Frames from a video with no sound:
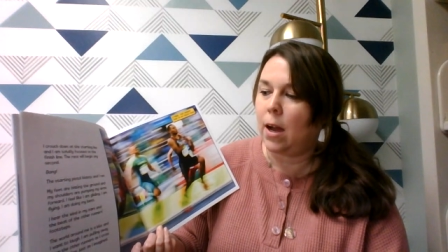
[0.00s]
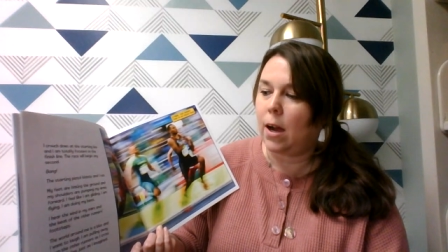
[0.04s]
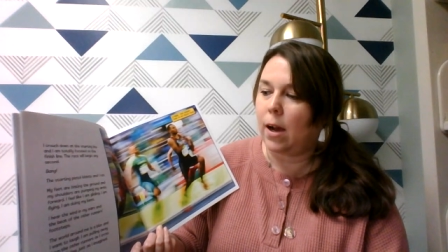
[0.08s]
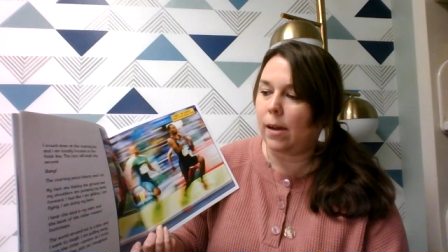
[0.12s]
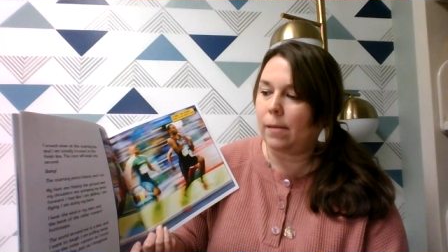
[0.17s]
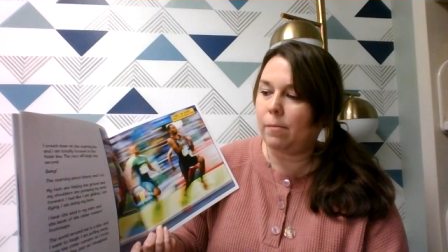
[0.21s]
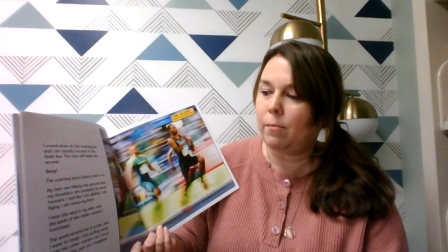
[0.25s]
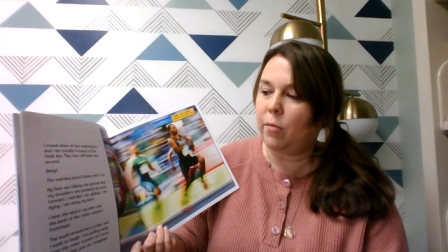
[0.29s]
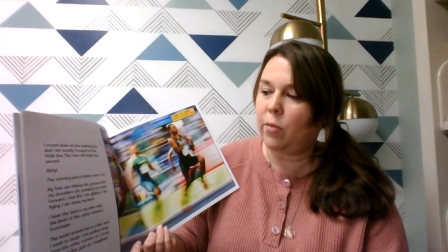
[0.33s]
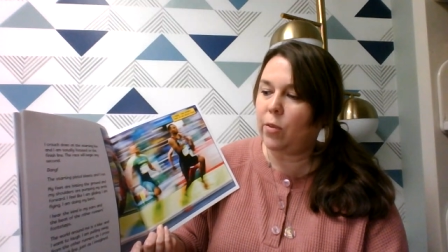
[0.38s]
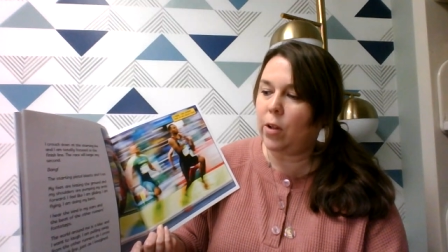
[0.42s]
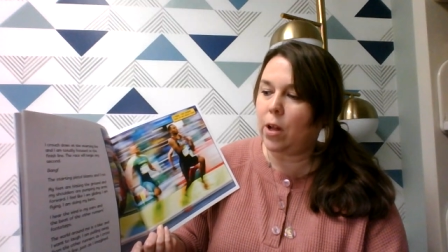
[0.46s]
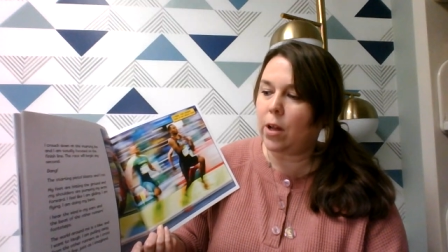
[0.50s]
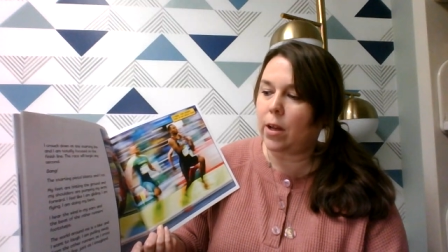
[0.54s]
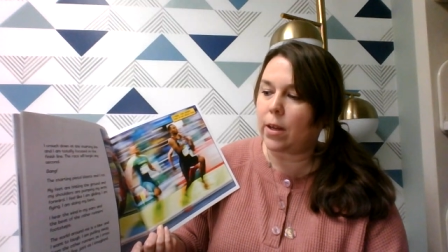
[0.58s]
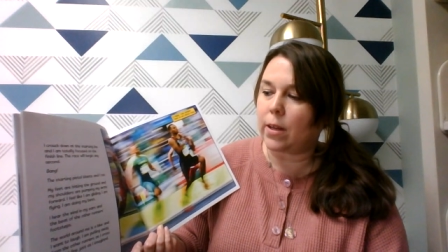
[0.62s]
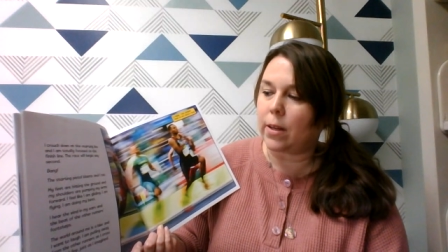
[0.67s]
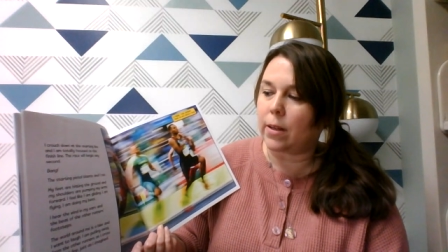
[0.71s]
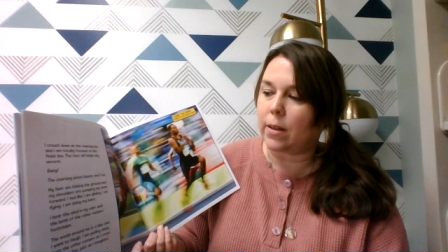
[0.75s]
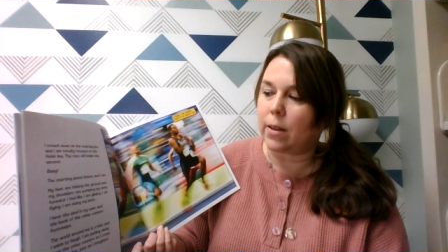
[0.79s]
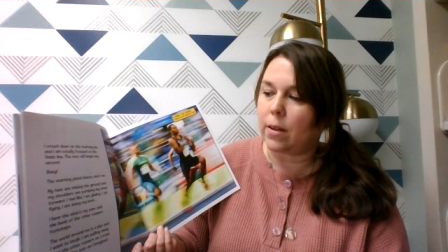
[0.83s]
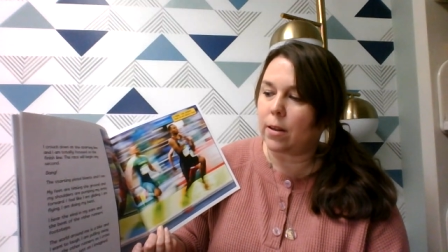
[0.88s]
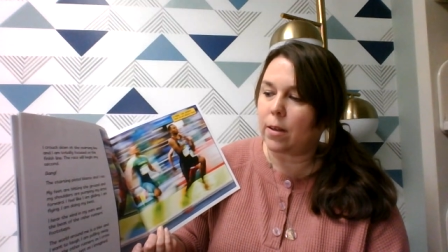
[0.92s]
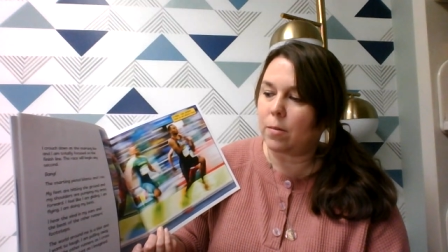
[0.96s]
I'm
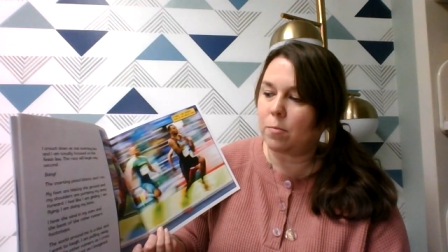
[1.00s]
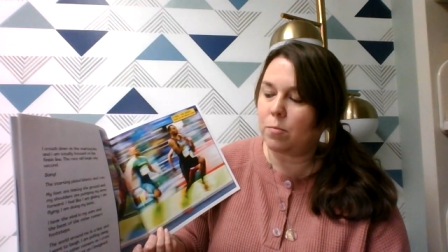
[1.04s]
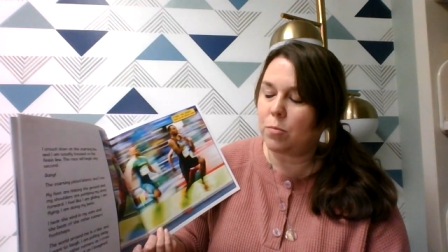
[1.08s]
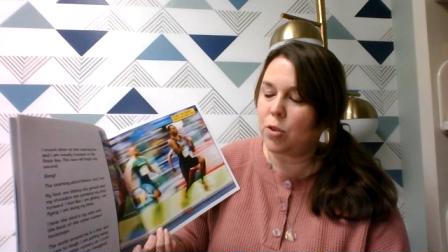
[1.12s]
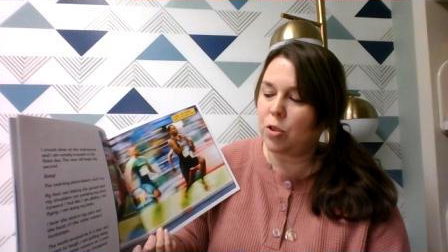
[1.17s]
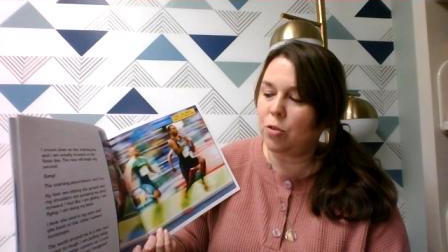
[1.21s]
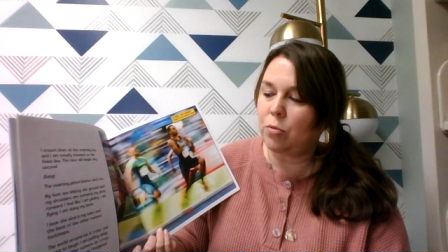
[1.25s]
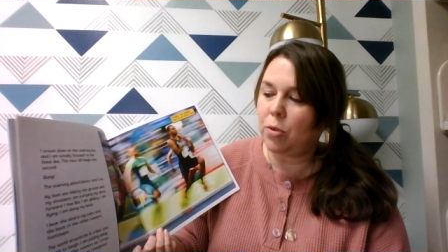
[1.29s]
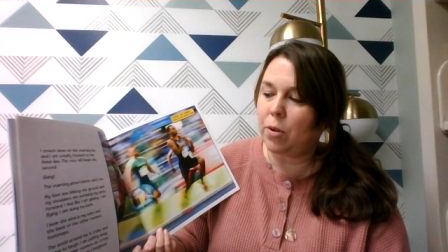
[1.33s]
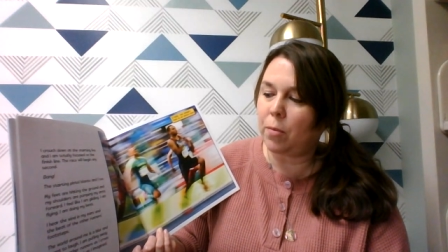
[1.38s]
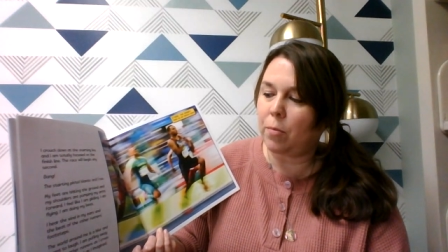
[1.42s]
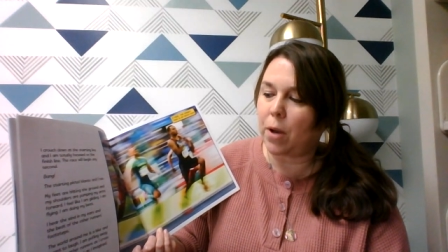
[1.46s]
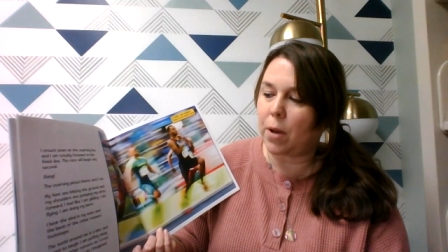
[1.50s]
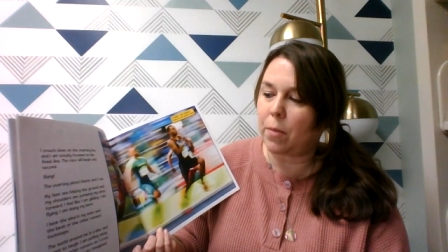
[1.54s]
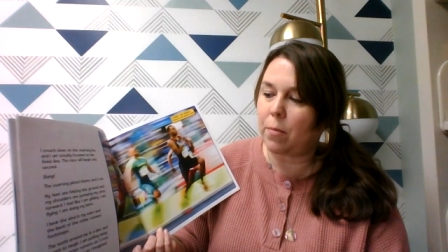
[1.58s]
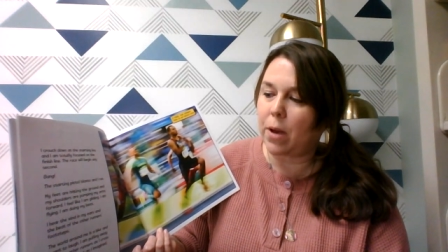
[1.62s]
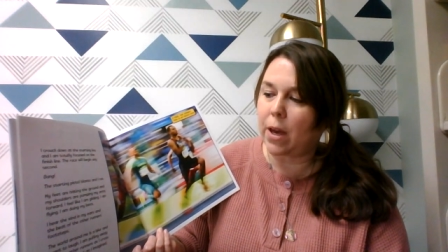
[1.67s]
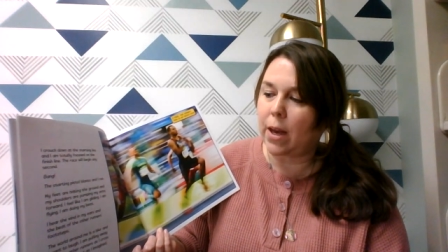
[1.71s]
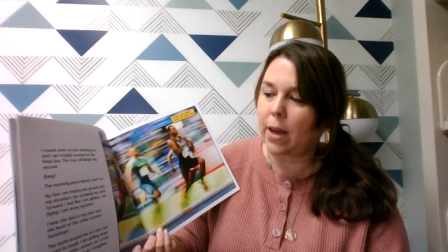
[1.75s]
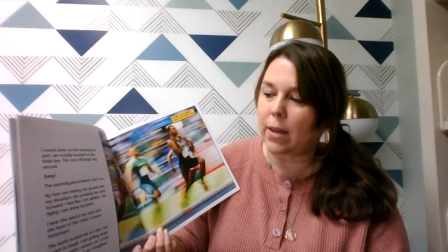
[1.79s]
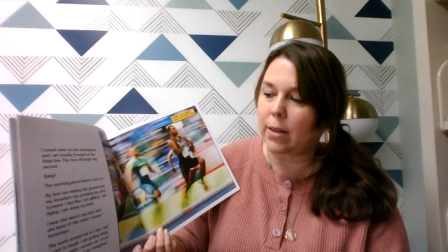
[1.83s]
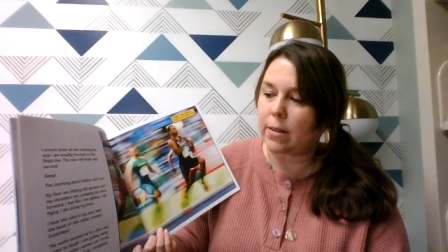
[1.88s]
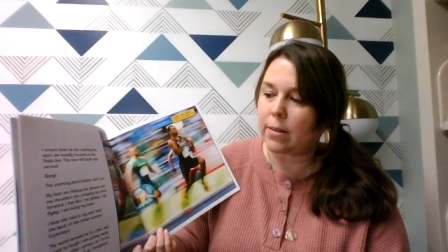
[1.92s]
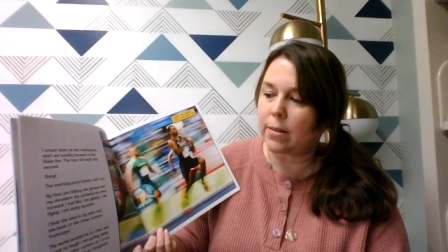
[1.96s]
flying. I'm doing my
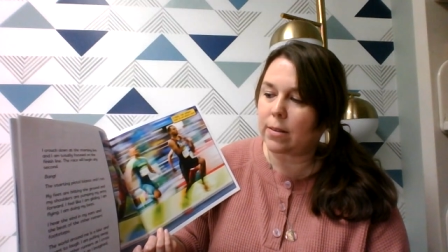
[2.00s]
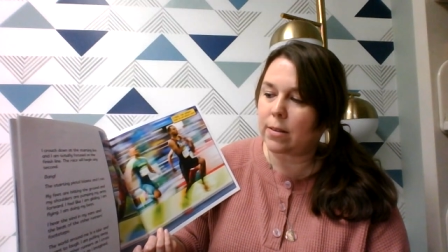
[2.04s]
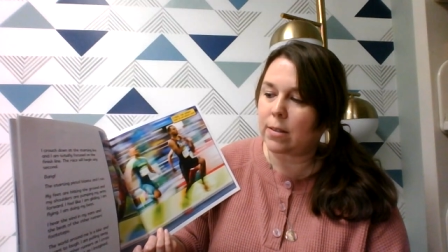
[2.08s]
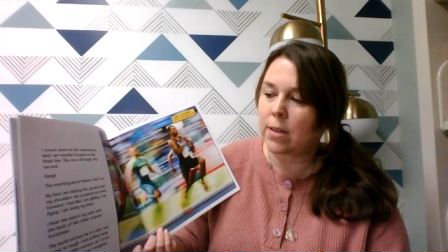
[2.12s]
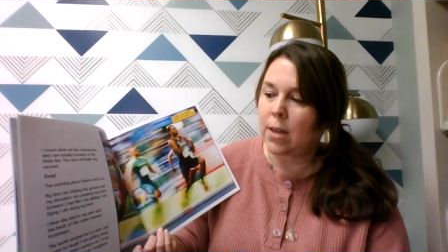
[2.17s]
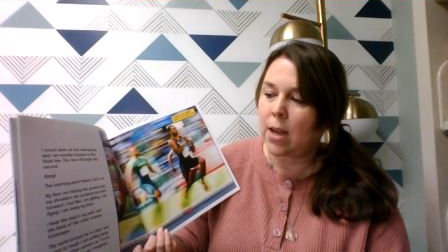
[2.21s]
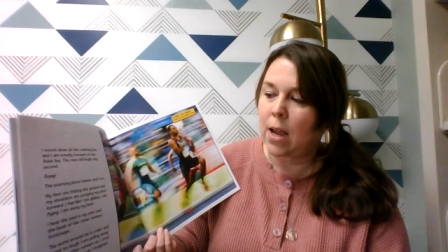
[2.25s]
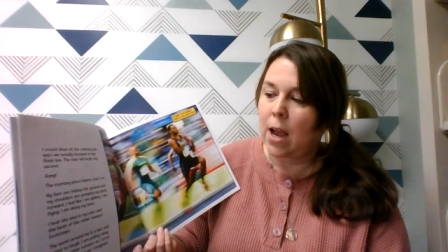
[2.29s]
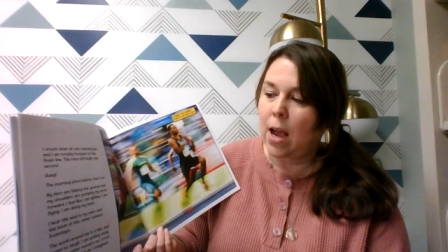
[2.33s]
best.